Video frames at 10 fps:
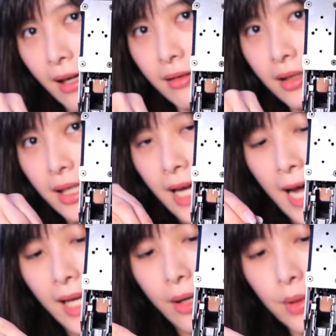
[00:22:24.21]
out,
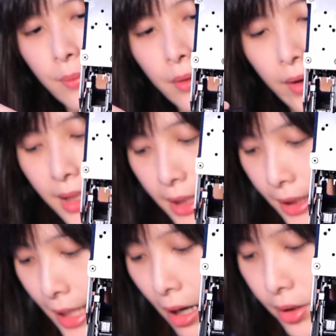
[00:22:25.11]
and that was
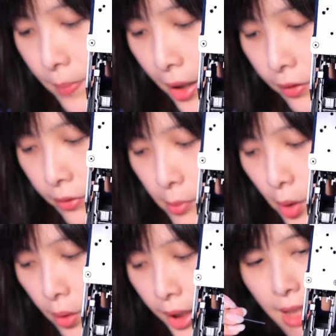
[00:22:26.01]
preventing the outer barrel from
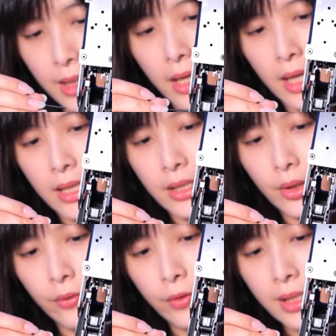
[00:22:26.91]
going in.
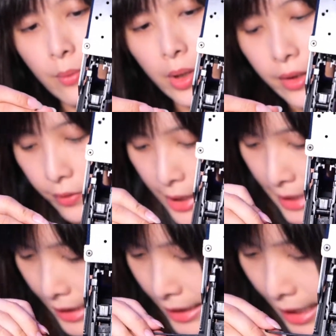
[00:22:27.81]
So for some weird
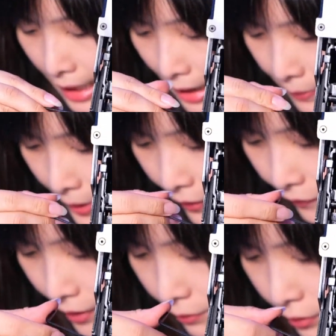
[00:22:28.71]
reason,
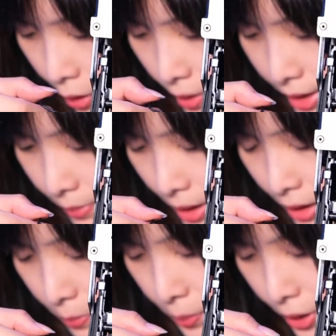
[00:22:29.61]
they've requested me
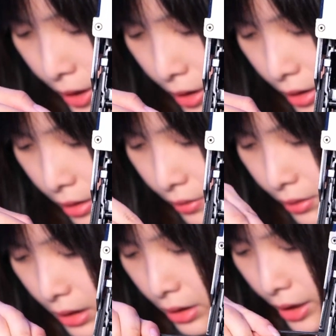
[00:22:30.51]
to put
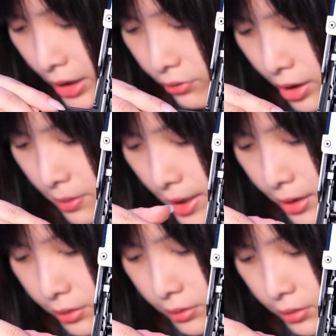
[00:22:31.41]
on the instruction
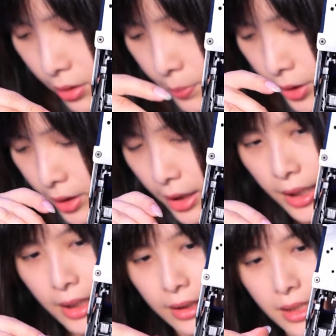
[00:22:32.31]
manual to put
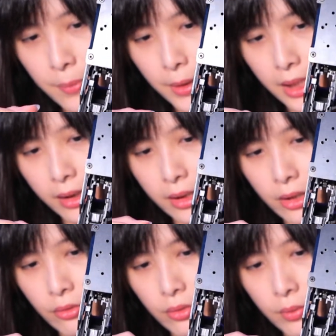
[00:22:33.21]
this particular
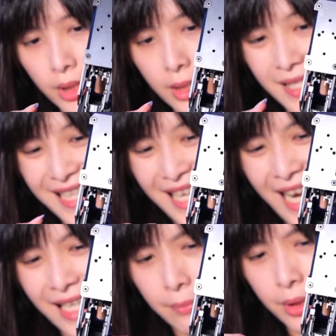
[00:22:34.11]
screw, which is the
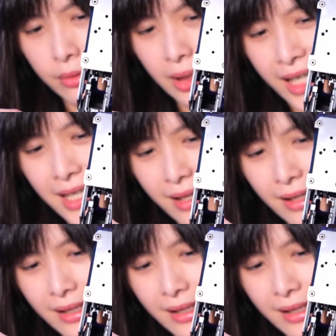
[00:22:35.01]
8mm length,